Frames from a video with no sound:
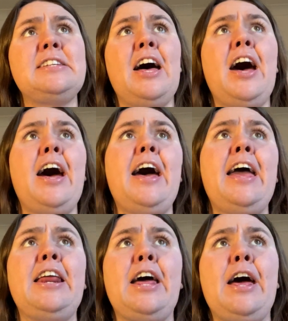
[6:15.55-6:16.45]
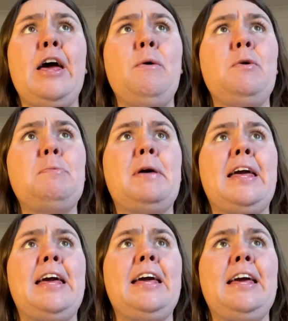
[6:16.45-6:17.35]
time I will
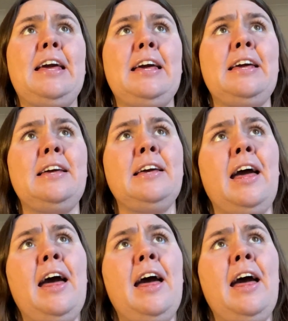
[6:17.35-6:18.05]
be,